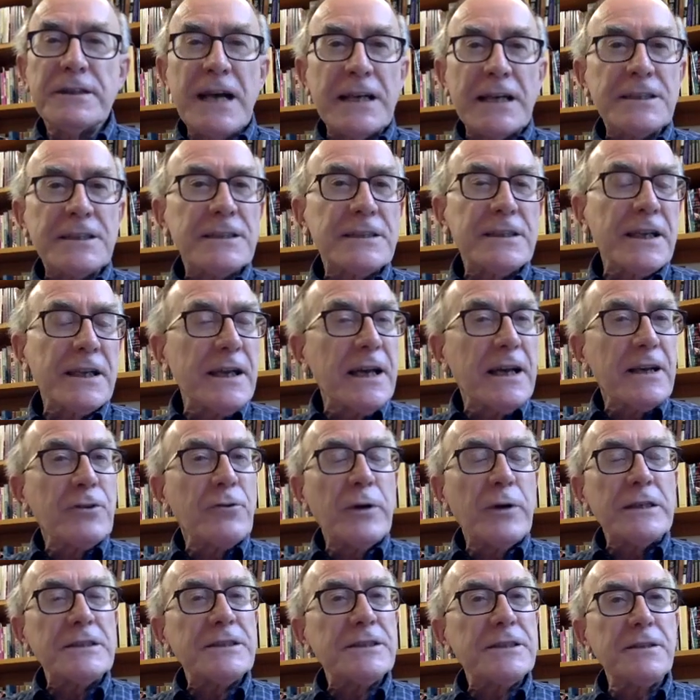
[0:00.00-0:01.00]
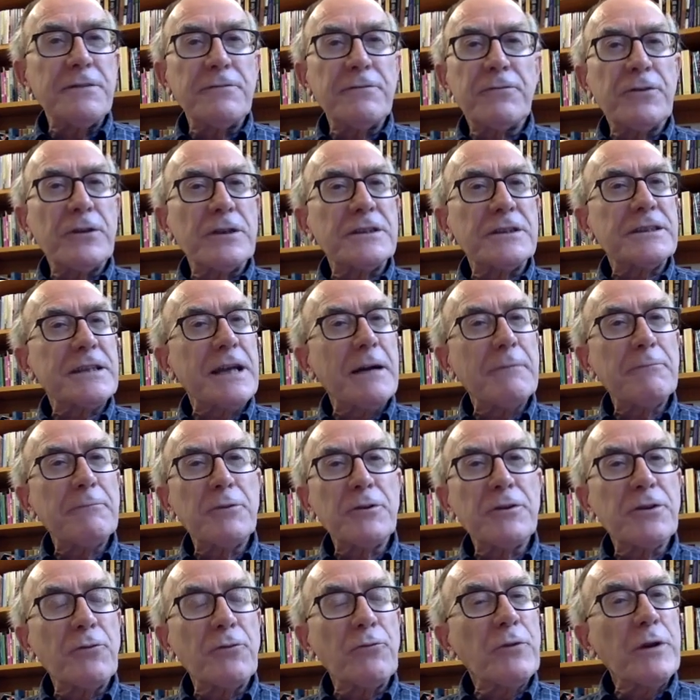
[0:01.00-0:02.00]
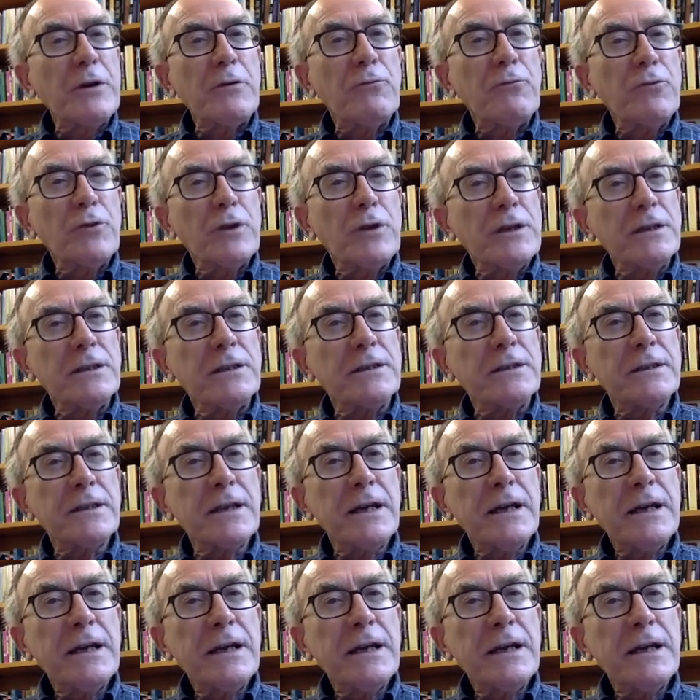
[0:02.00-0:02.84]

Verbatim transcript: That's a question, for example, that we wouldn't